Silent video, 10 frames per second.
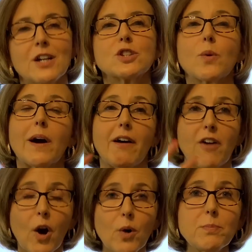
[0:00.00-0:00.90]
So I
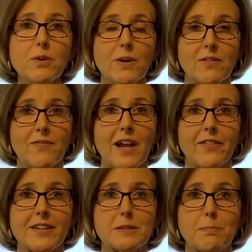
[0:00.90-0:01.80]
hope you have
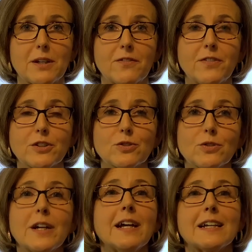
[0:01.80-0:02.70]
found this beneficial.